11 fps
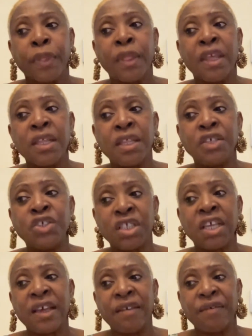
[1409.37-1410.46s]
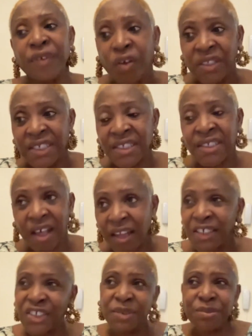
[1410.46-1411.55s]
the initiative or these
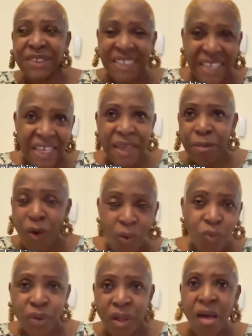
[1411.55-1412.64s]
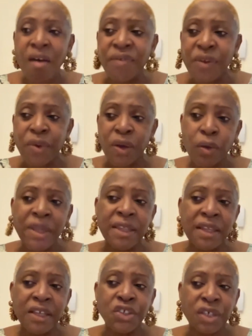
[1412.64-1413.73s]
scholarships came out of the
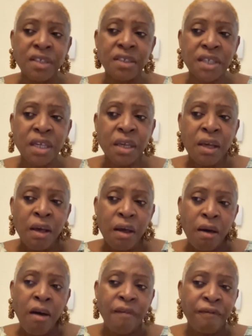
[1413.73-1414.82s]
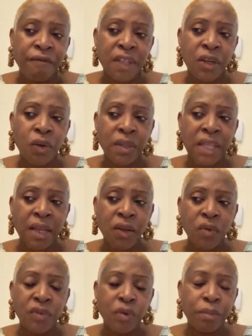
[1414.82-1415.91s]
recommendations of the Lord
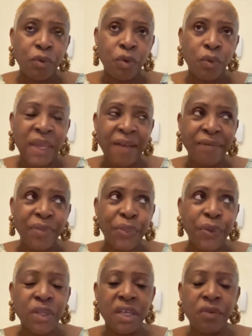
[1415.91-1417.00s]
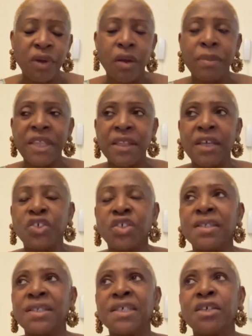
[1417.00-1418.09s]
Dalhousie report. We have 13
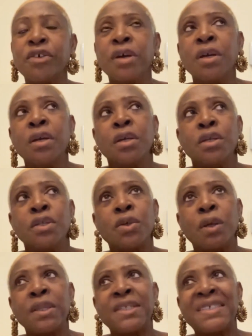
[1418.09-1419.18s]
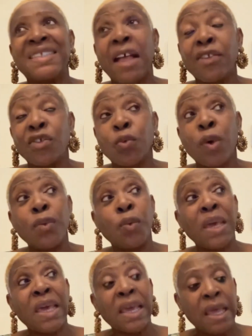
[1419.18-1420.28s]
recommendations there. So that's one
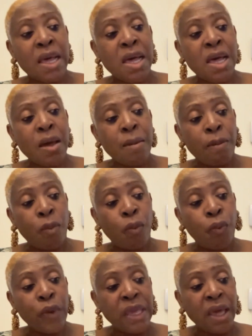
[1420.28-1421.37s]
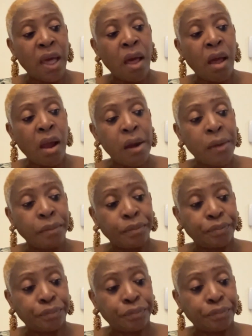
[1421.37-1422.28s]
way. We are